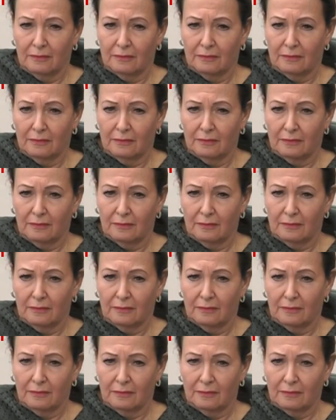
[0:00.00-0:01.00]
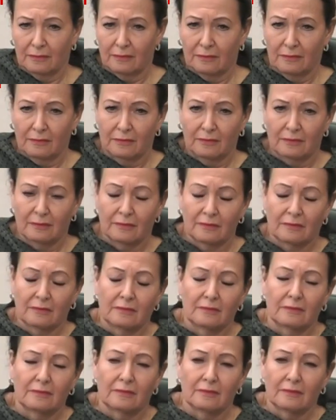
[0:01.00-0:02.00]

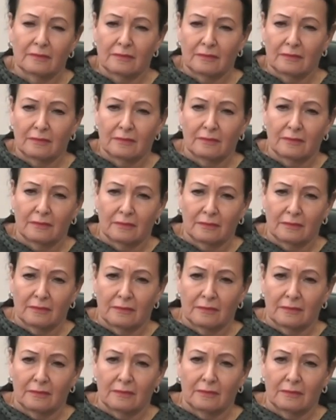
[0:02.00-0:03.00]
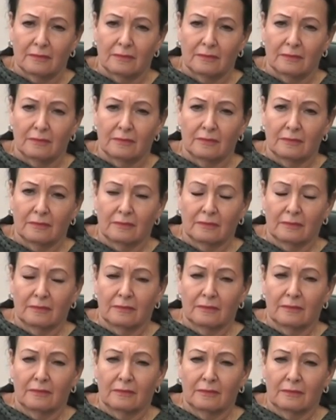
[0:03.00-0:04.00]

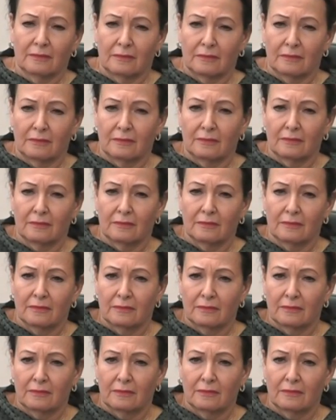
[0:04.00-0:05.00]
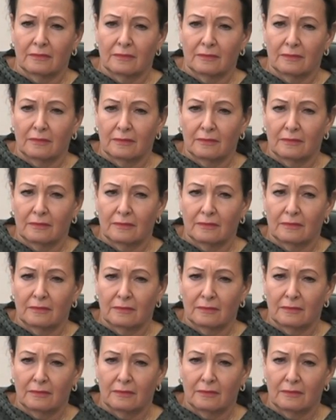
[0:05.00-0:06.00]

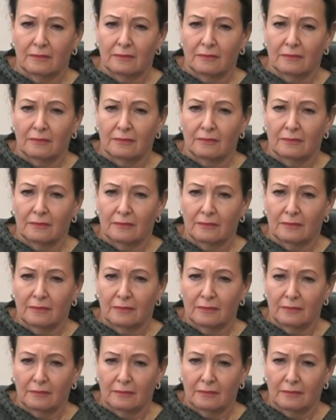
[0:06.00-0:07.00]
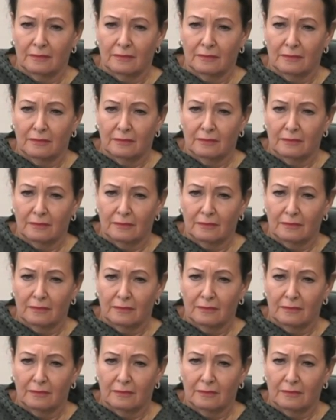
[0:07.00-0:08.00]
No words are spoken by the person on screen.